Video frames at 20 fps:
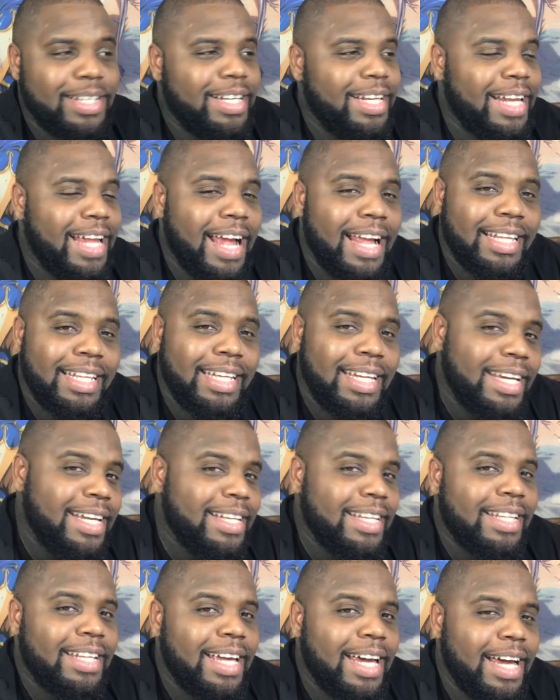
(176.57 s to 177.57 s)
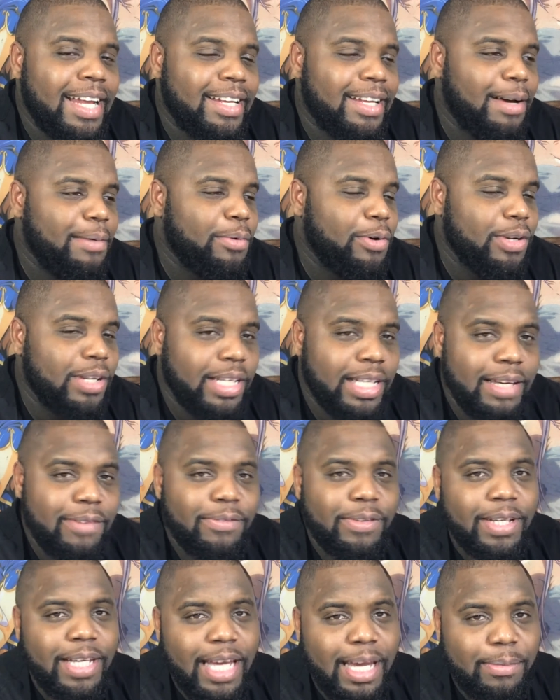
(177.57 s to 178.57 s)
And then at the end of that, I'm going to
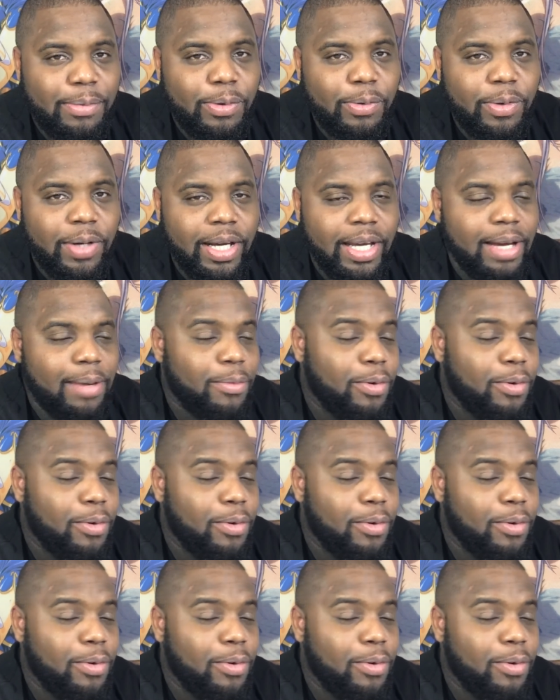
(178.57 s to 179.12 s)
give the game away.